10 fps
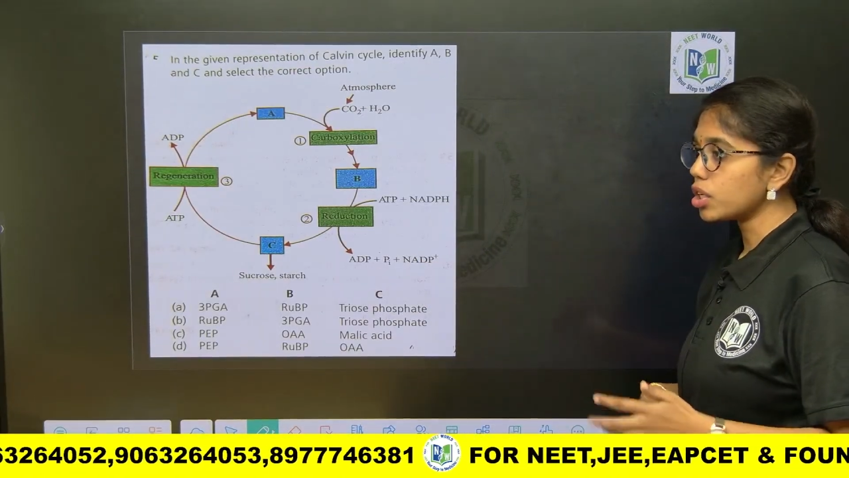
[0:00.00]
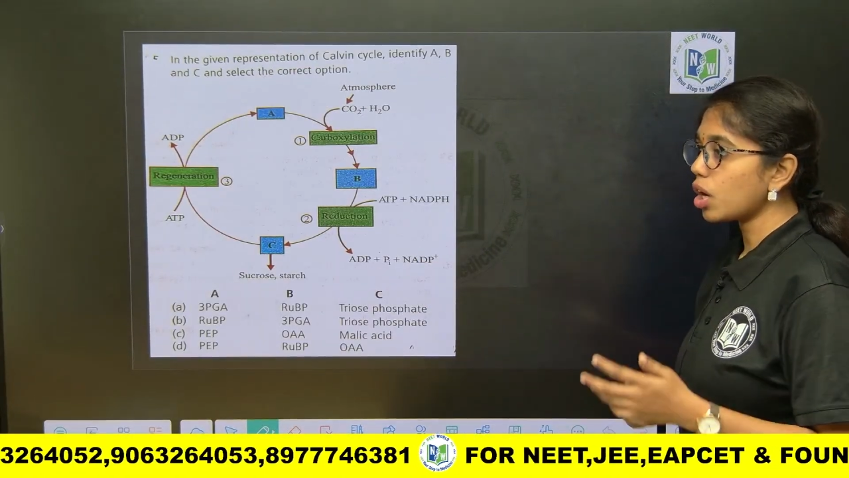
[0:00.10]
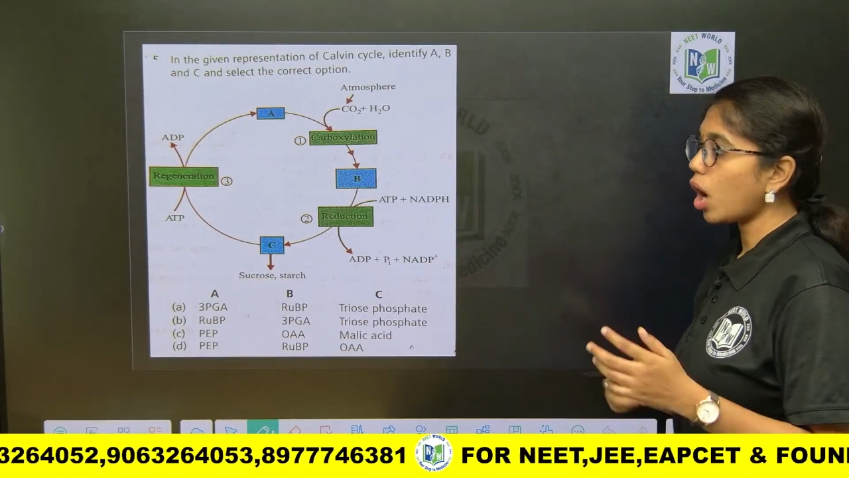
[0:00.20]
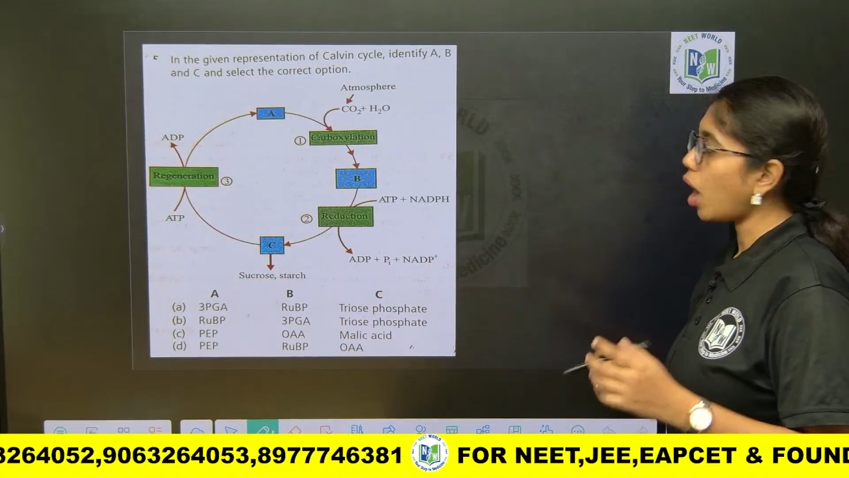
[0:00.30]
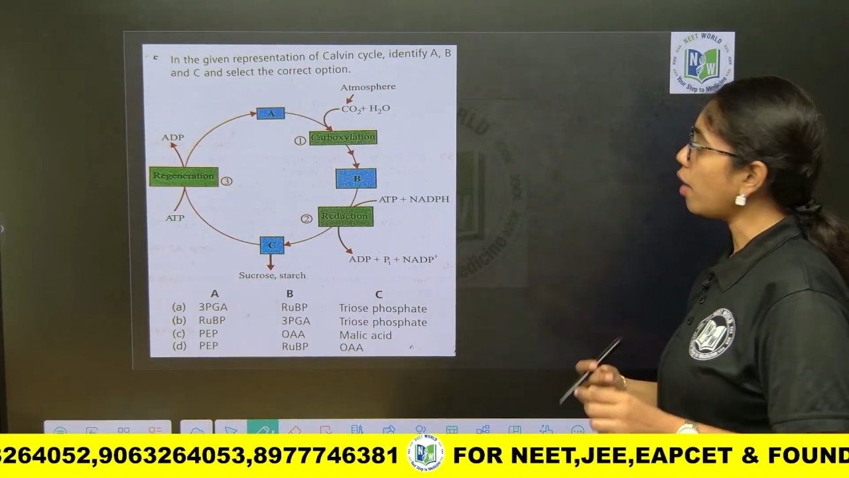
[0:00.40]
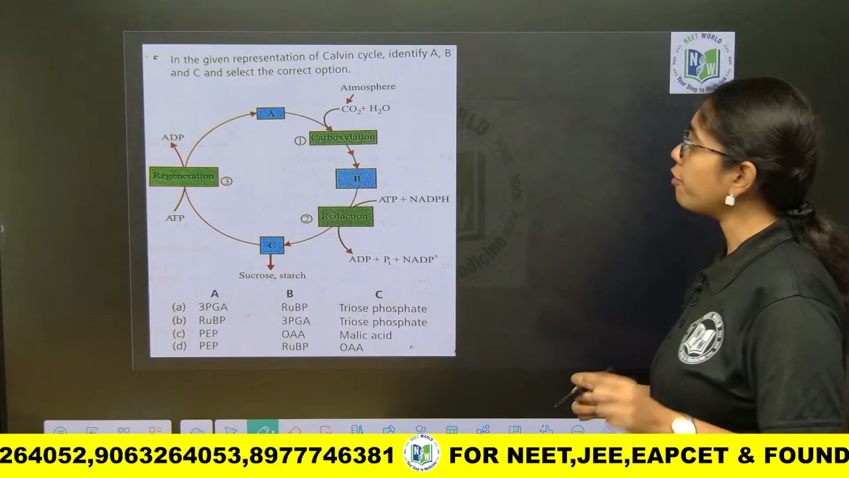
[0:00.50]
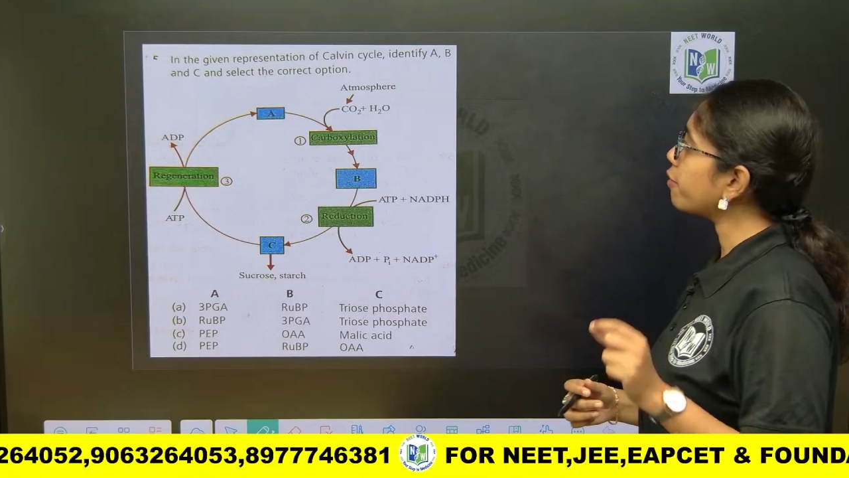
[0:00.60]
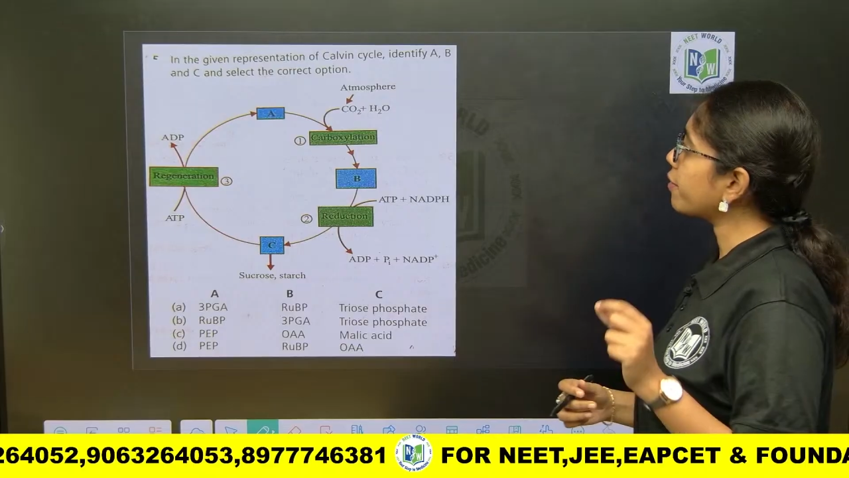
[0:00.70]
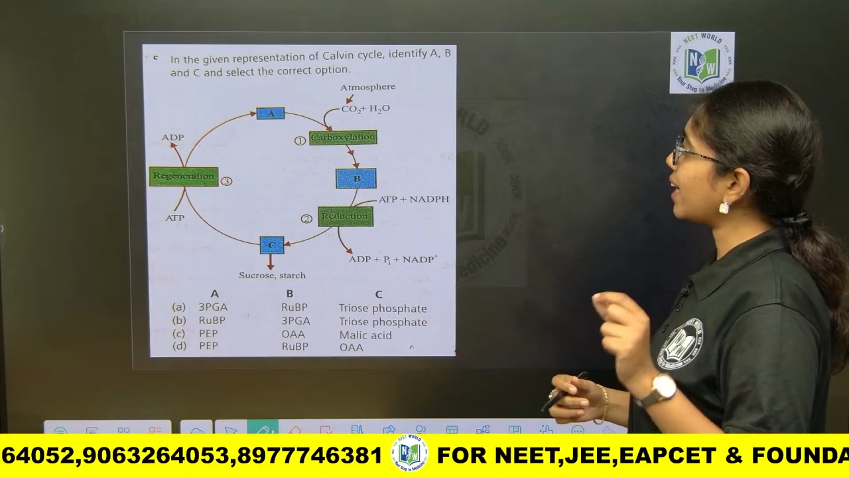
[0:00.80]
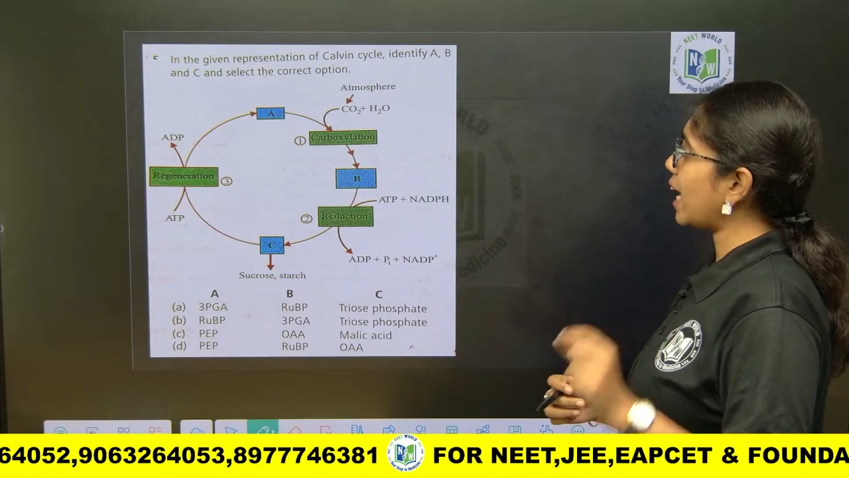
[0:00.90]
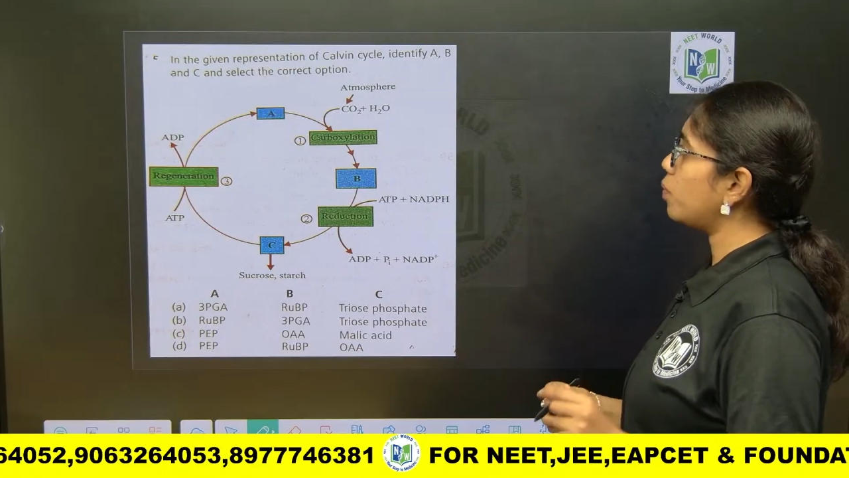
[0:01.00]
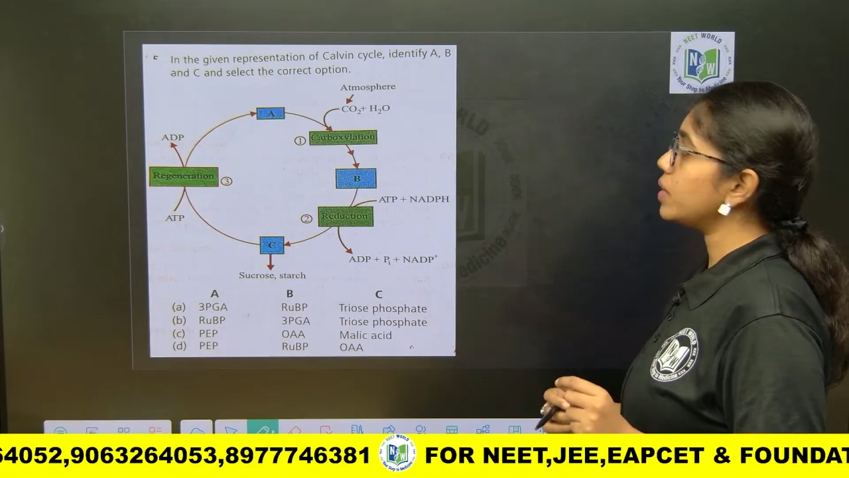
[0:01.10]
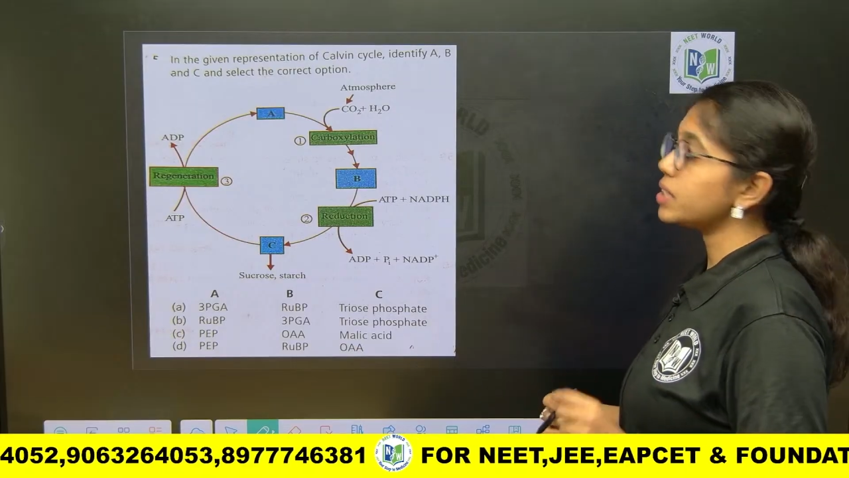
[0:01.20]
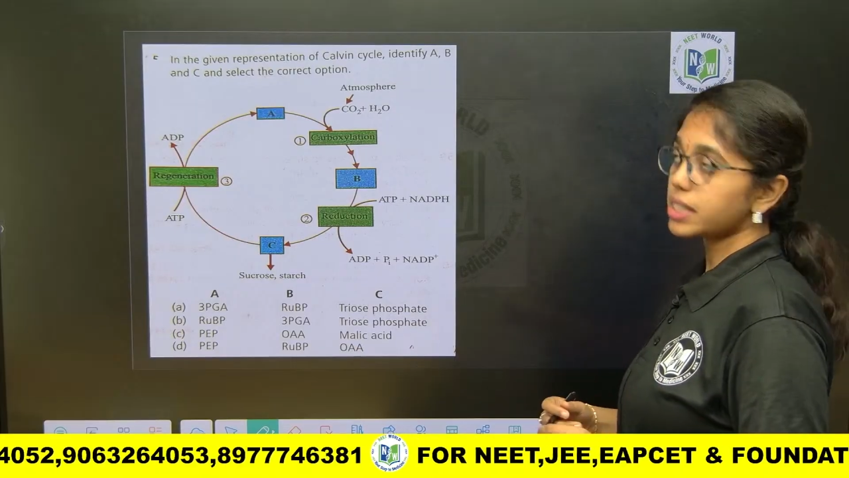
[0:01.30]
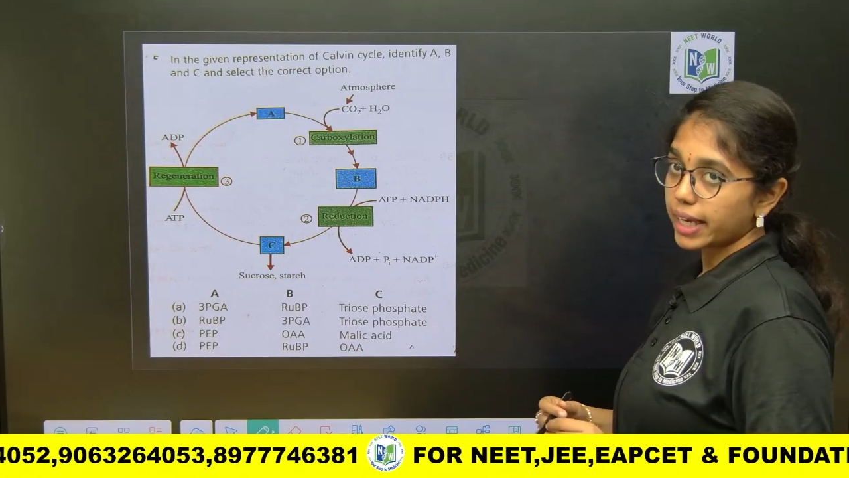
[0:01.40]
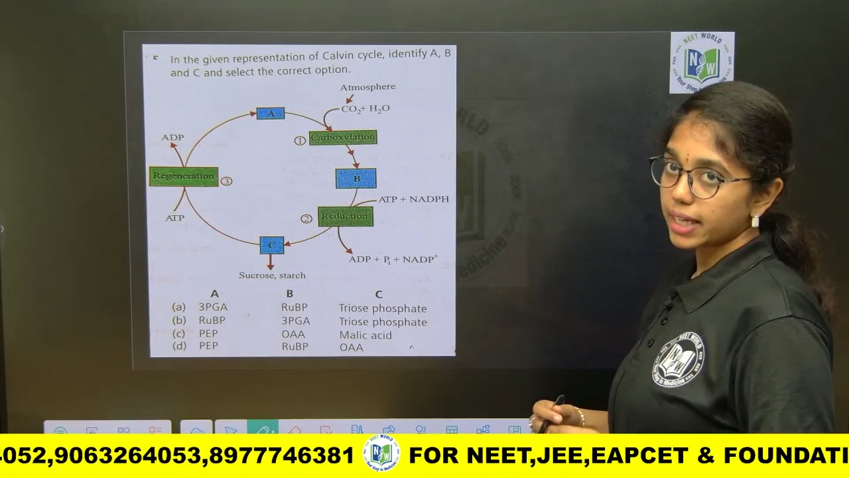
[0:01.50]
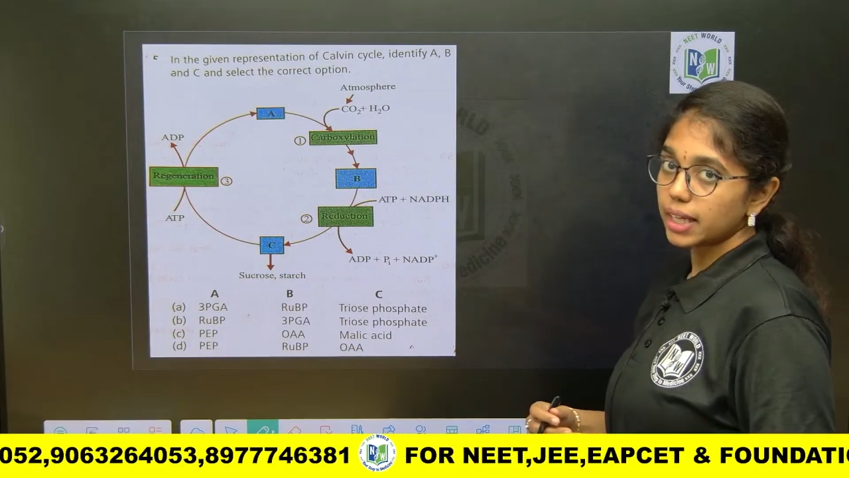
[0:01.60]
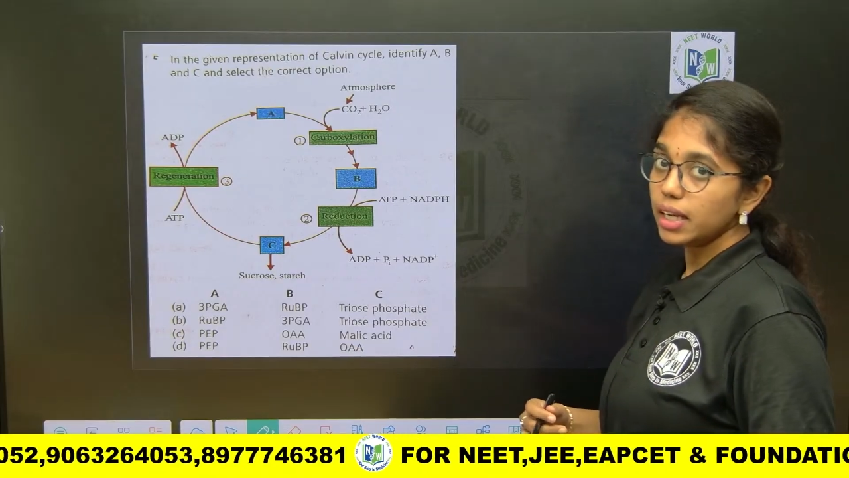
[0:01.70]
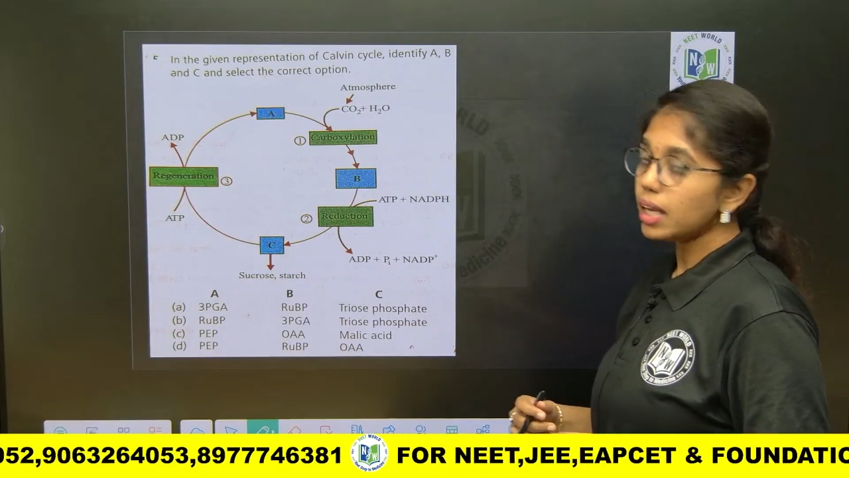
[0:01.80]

of Kelvin cycle,